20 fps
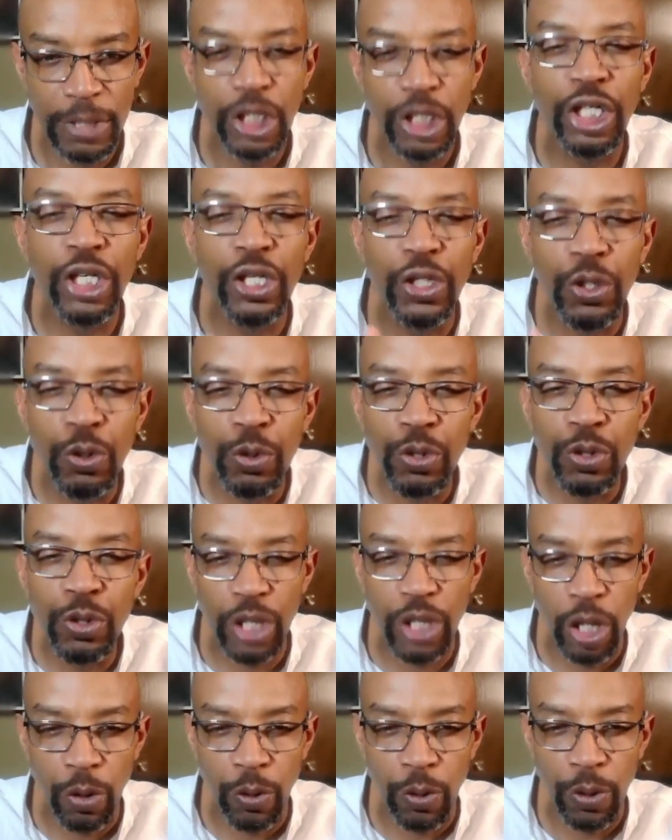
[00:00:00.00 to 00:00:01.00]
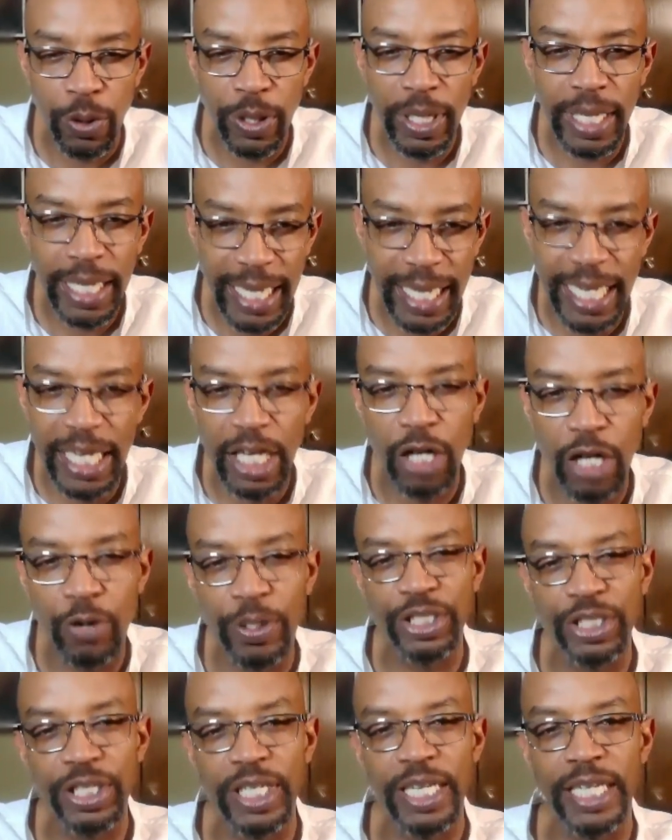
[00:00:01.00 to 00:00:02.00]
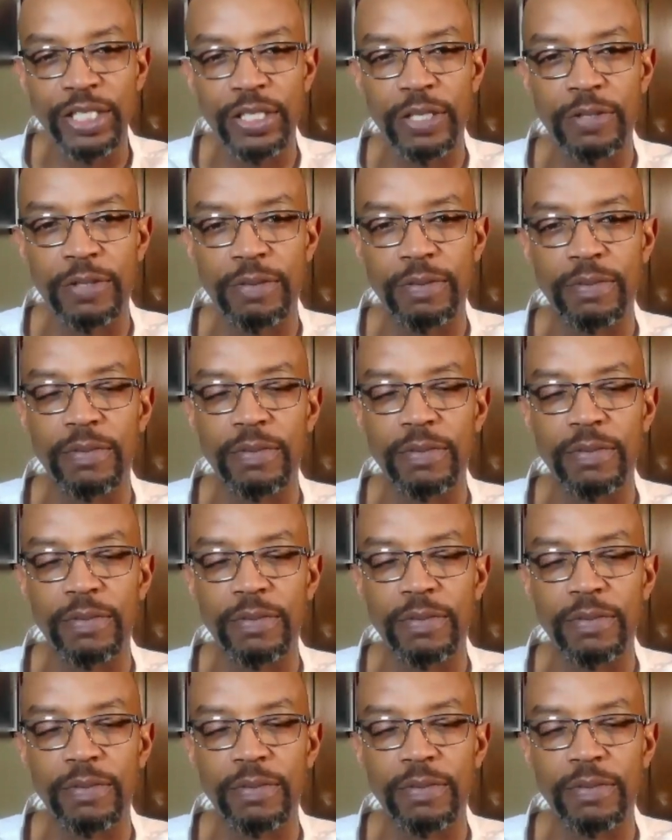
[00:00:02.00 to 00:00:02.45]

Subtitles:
to do so in a Christian nation.